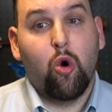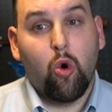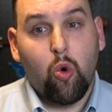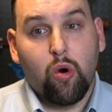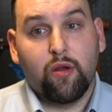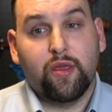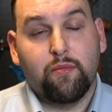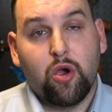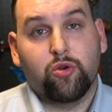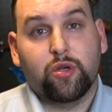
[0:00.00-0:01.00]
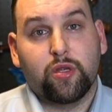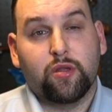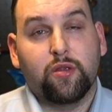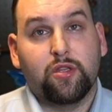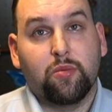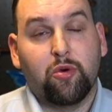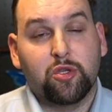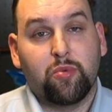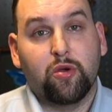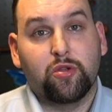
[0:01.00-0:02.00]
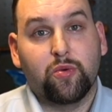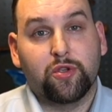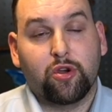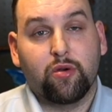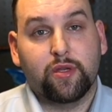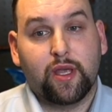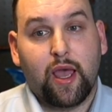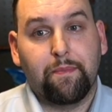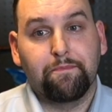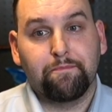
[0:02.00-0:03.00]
or the motion to postpone to a certain time.